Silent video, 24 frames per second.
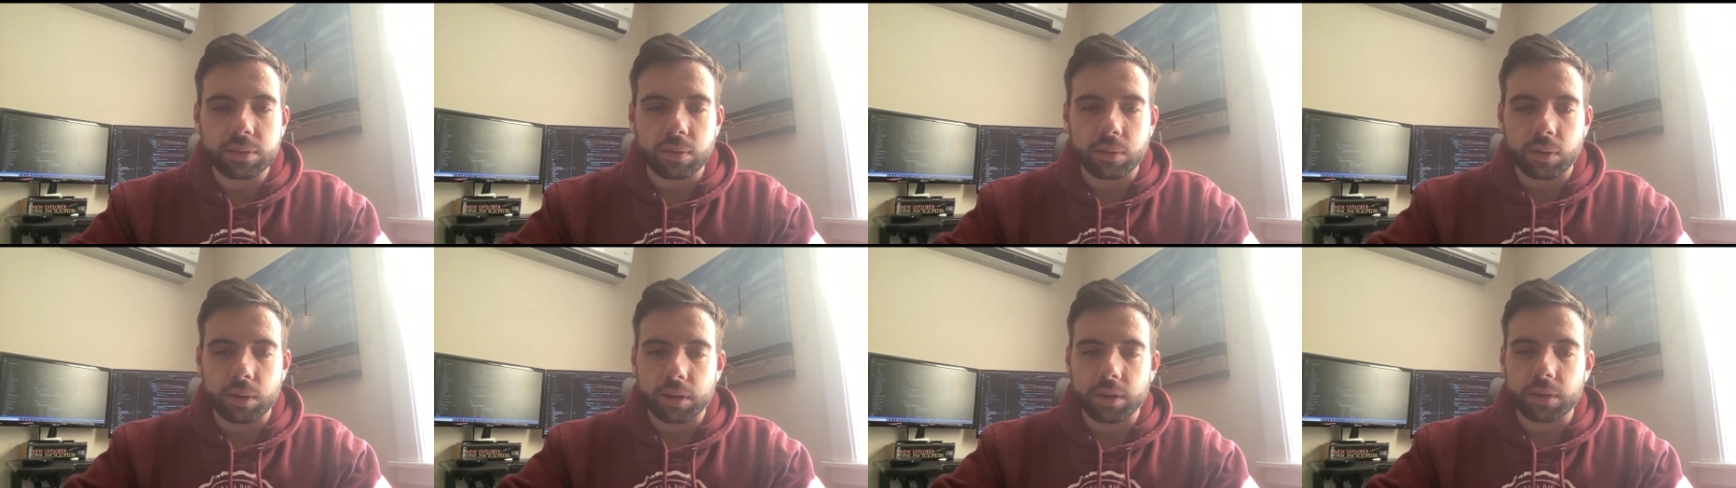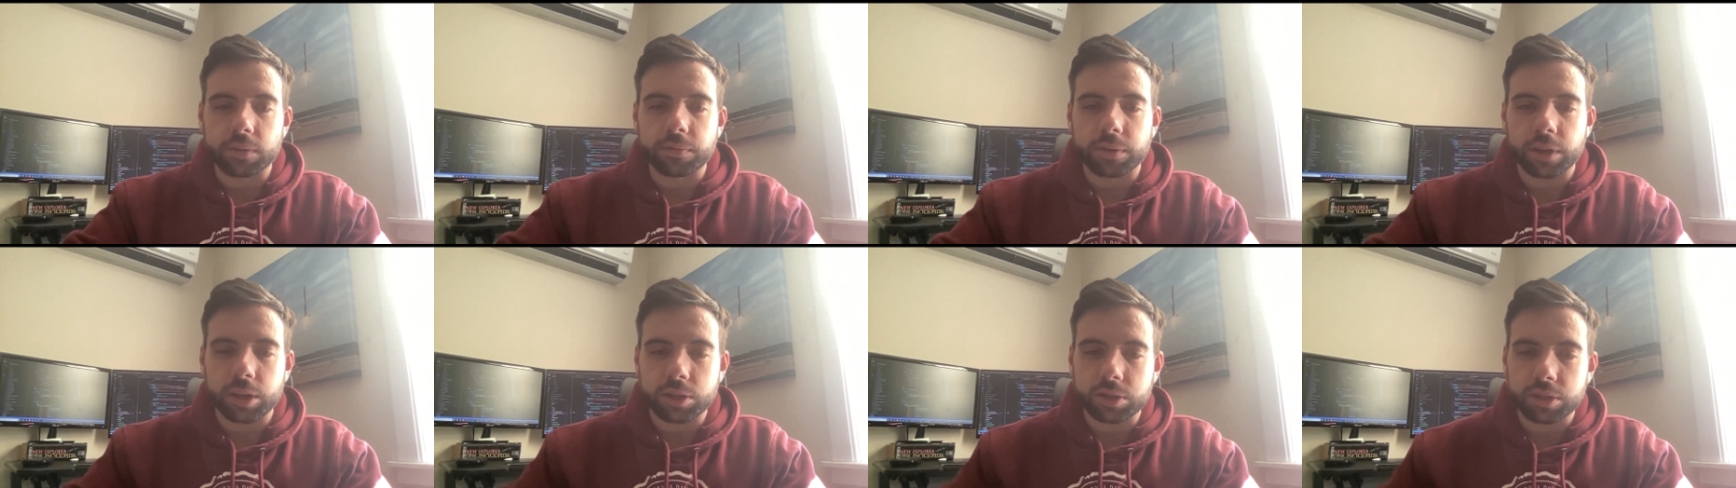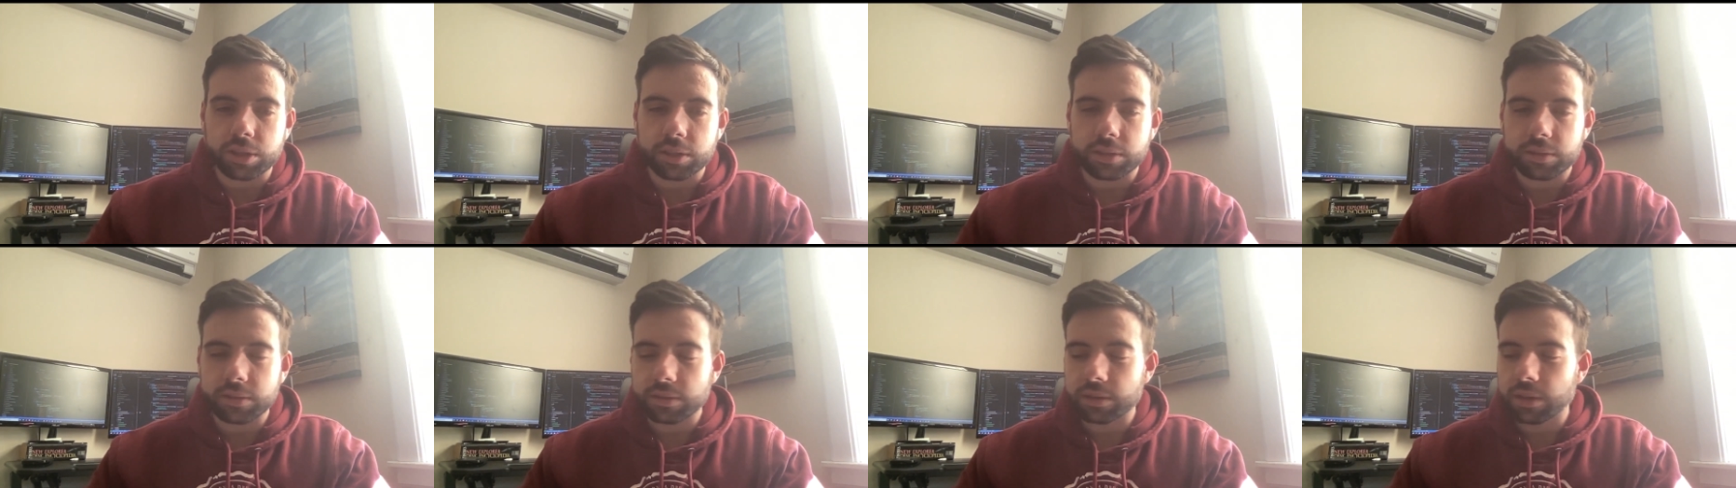or
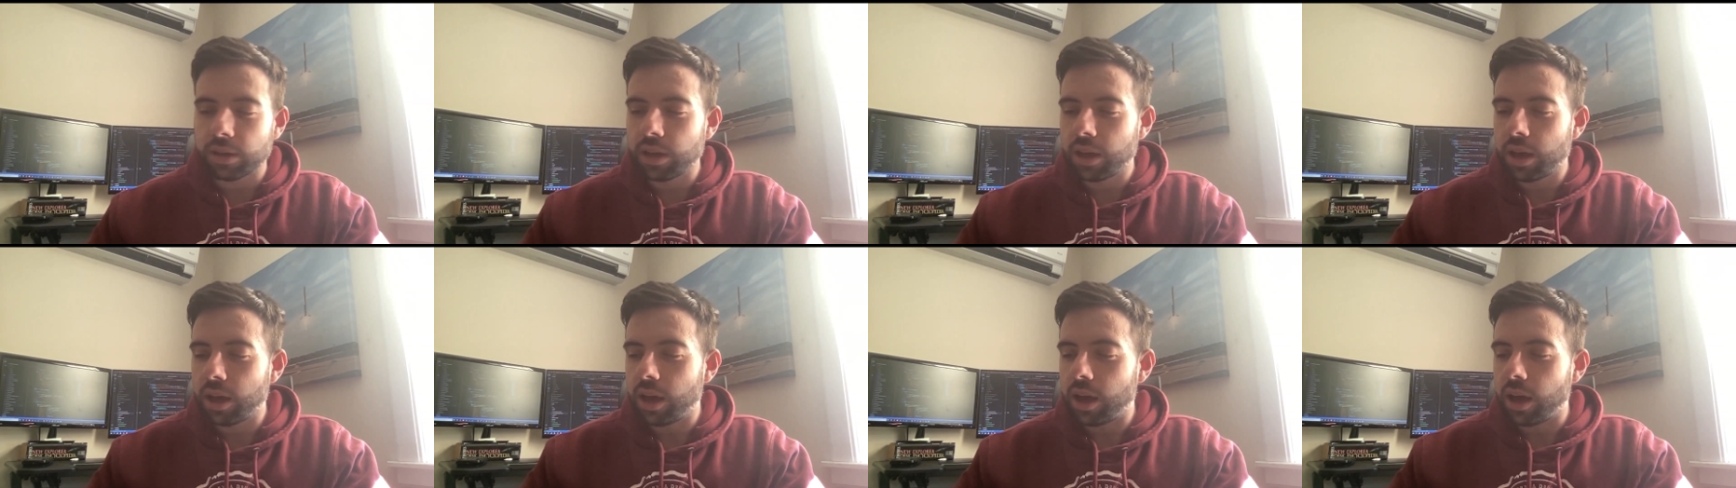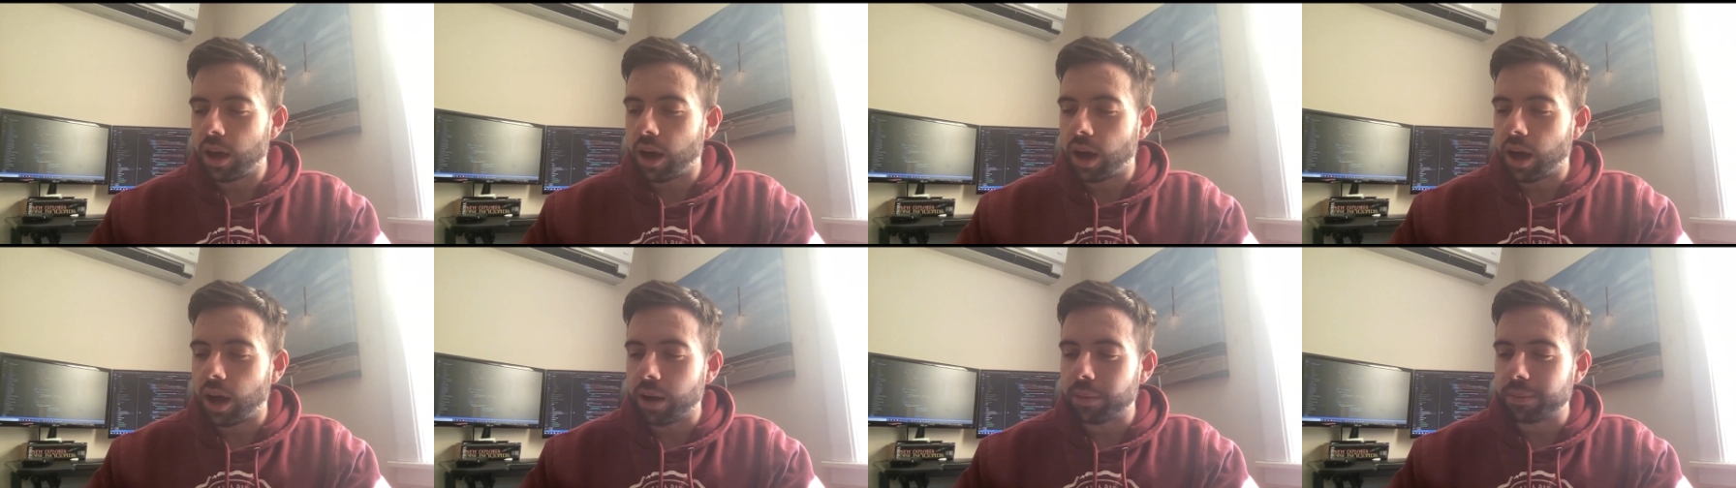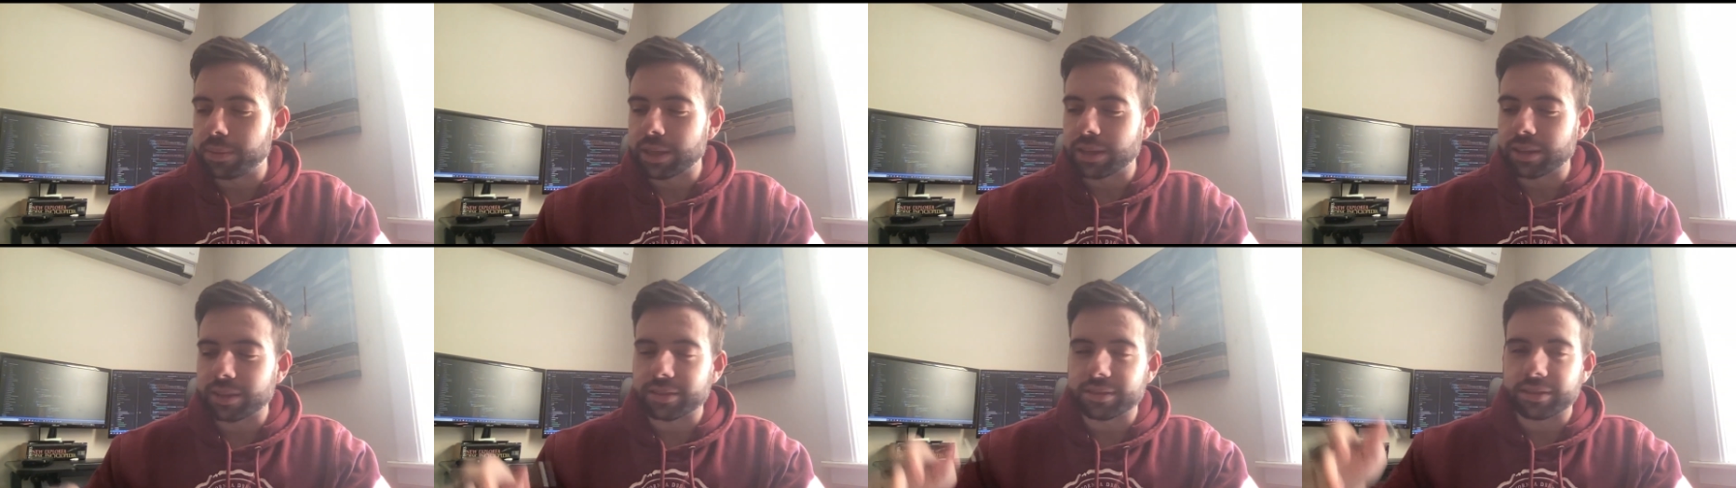conversions
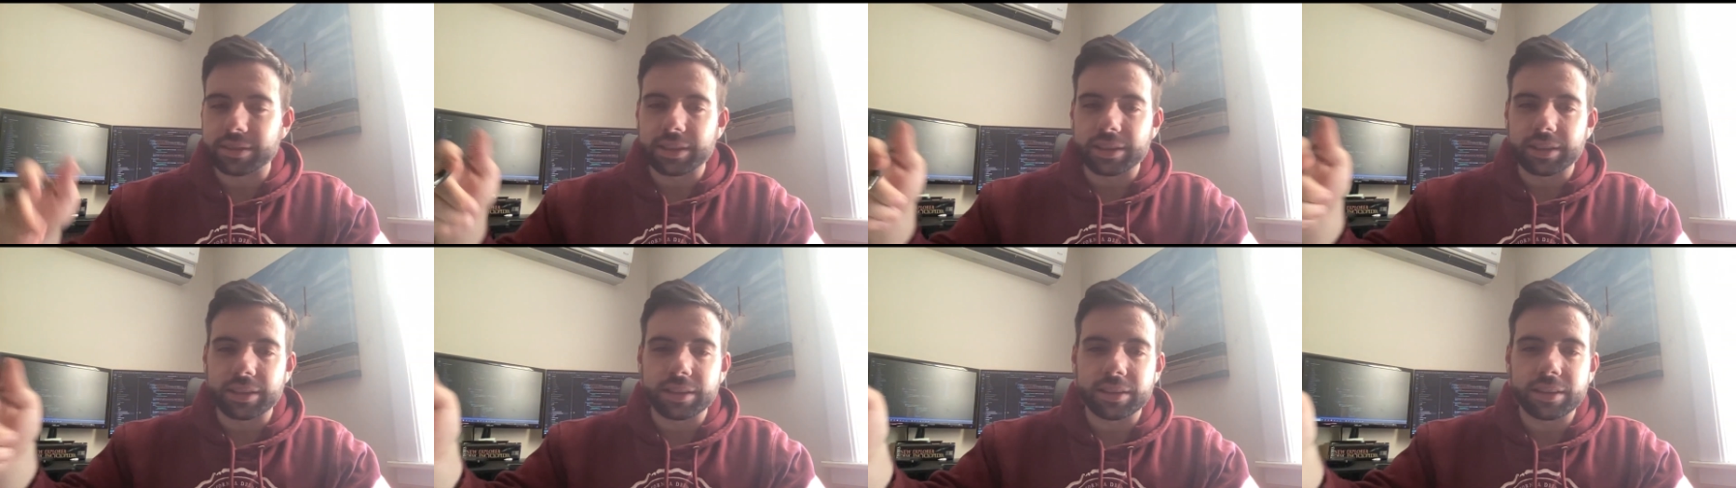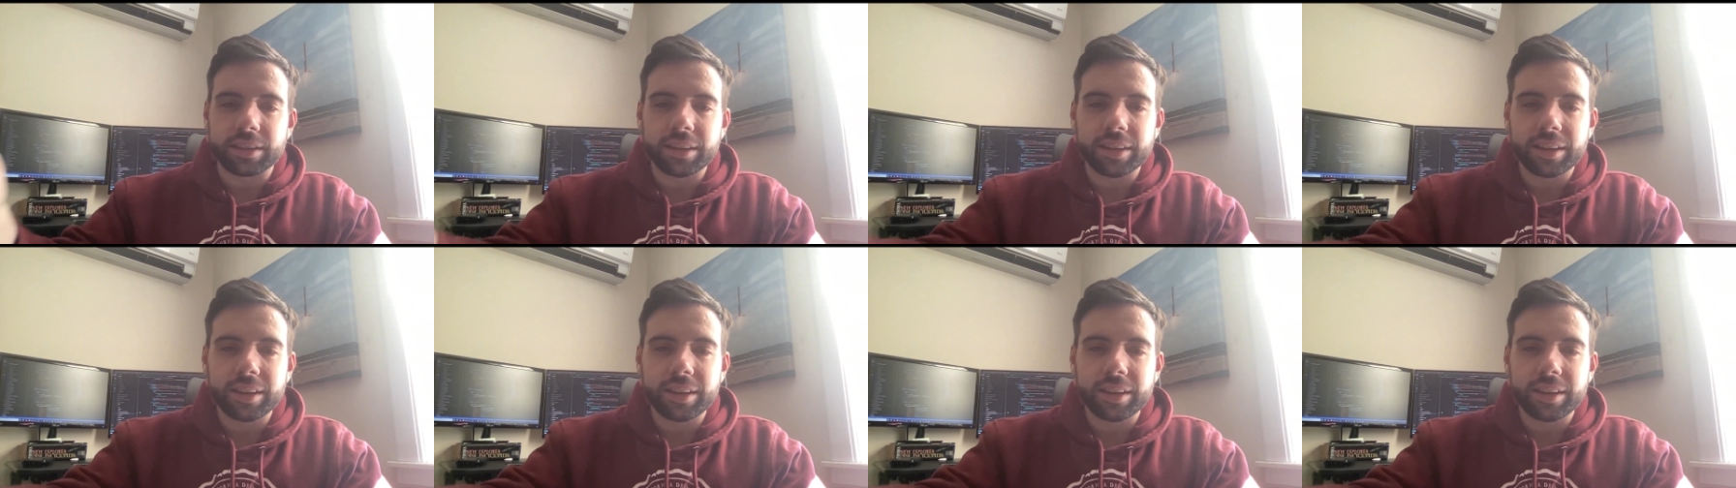because the